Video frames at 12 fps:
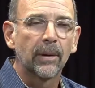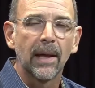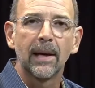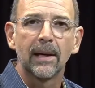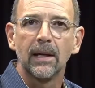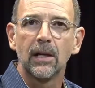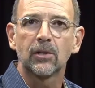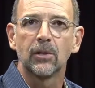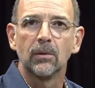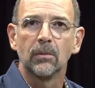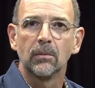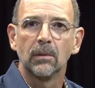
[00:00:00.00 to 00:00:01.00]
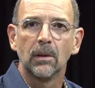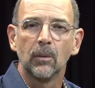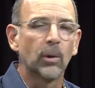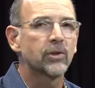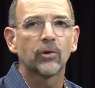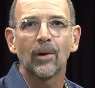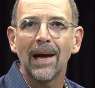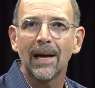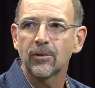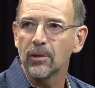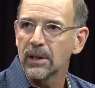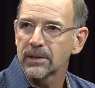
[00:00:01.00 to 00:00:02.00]
without an issue. You know, what's your
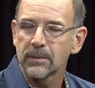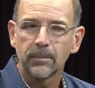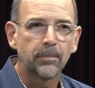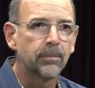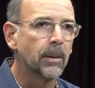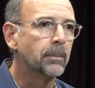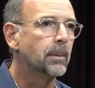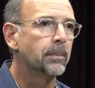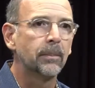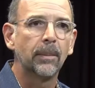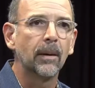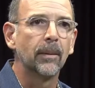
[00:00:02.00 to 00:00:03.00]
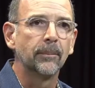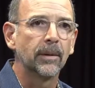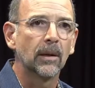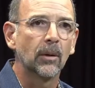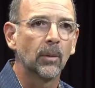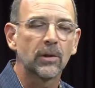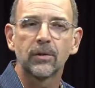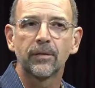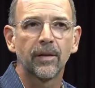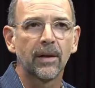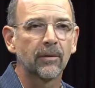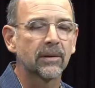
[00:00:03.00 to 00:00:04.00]
address? boom, boom, boom, boom. You know,
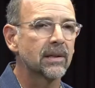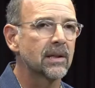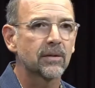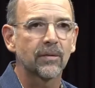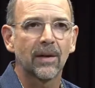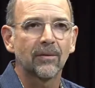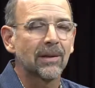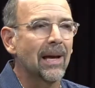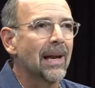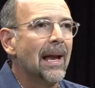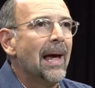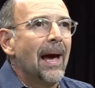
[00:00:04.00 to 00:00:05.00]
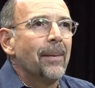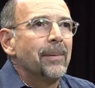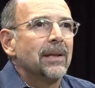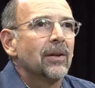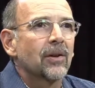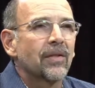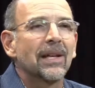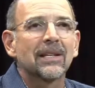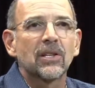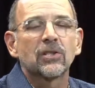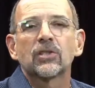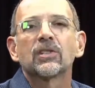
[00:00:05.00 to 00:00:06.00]
what's your favorite this, favorite that? I mean, there are
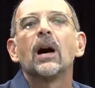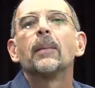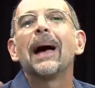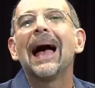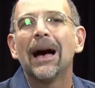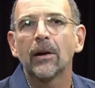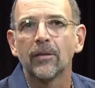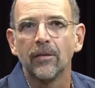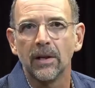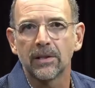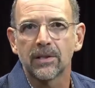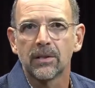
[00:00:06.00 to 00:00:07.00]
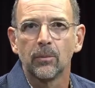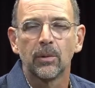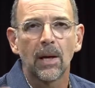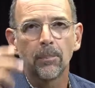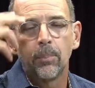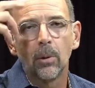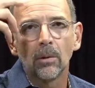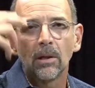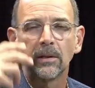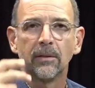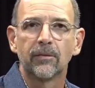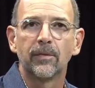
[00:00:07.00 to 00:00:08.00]
things that just come out of us. We're not
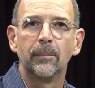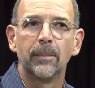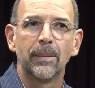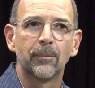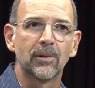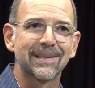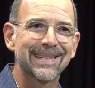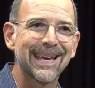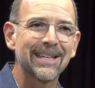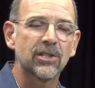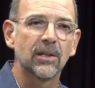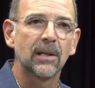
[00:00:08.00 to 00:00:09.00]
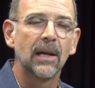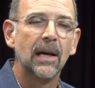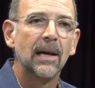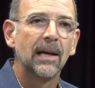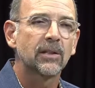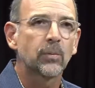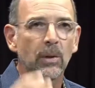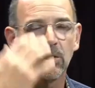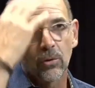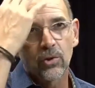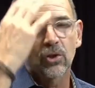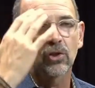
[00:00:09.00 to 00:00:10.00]
pulling them from memorization. It's
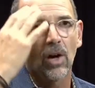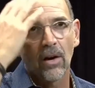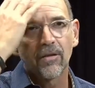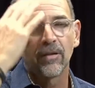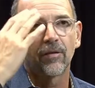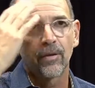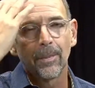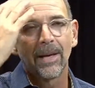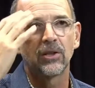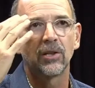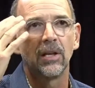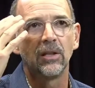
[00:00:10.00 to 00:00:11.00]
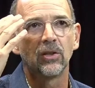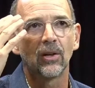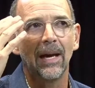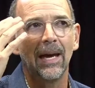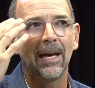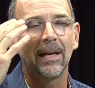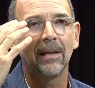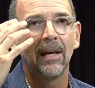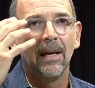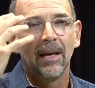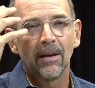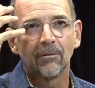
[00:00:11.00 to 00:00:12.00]
when you shove information in your
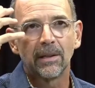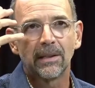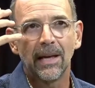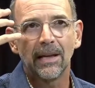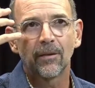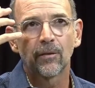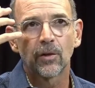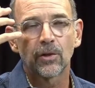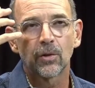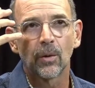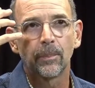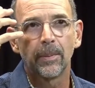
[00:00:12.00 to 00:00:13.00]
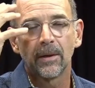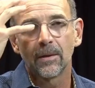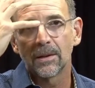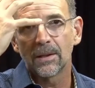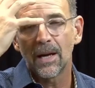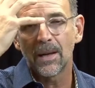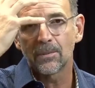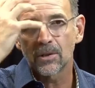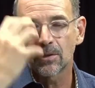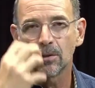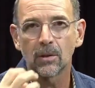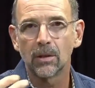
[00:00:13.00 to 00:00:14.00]
head and retain it for a short period of
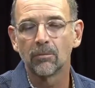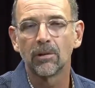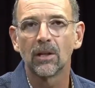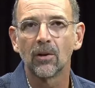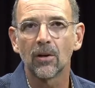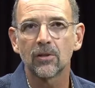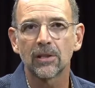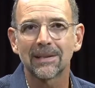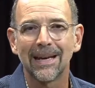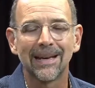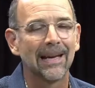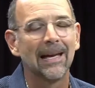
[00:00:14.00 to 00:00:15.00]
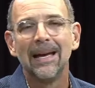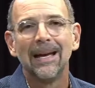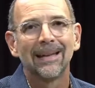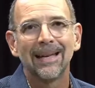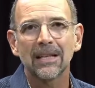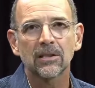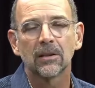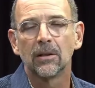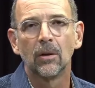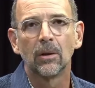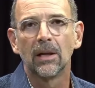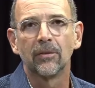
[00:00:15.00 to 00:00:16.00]
time just so you can regurgitate it. That's
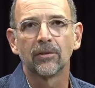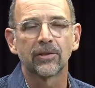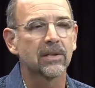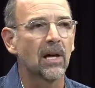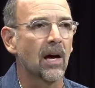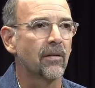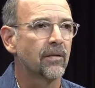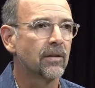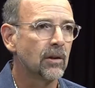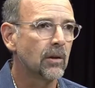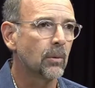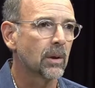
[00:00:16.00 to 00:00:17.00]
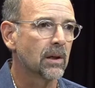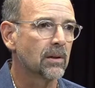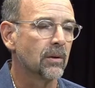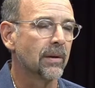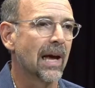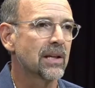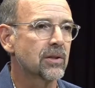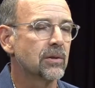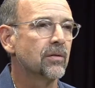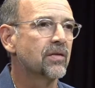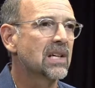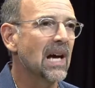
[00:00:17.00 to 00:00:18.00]
low level stuff. You don't want to do that.
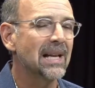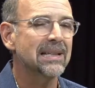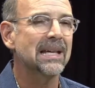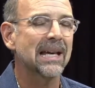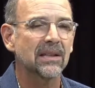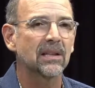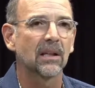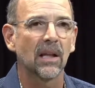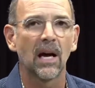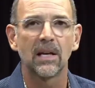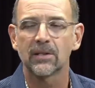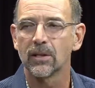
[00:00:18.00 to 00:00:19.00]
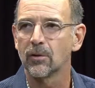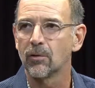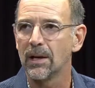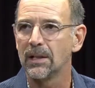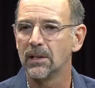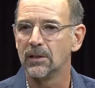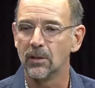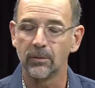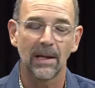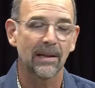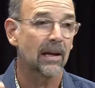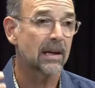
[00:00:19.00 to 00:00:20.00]
So you've got to get the lines ingrained in
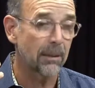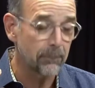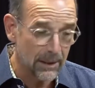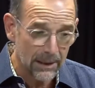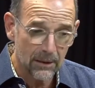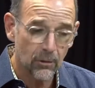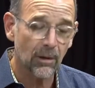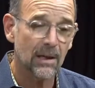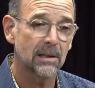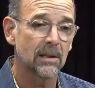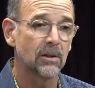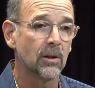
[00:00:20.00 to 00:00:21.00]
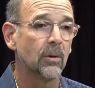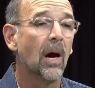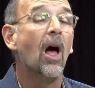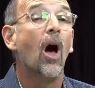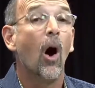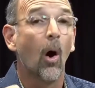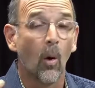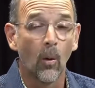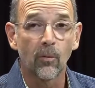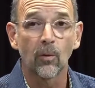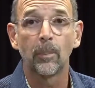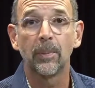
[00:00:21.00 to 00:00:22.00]
you. Now, that can be ingrained in you
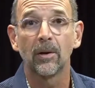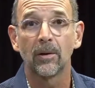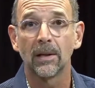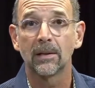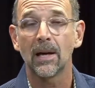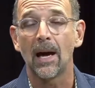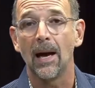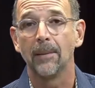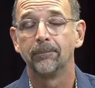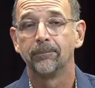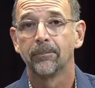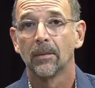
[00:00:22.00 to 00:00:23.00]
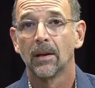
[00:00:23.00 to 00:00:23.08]
over a period of time.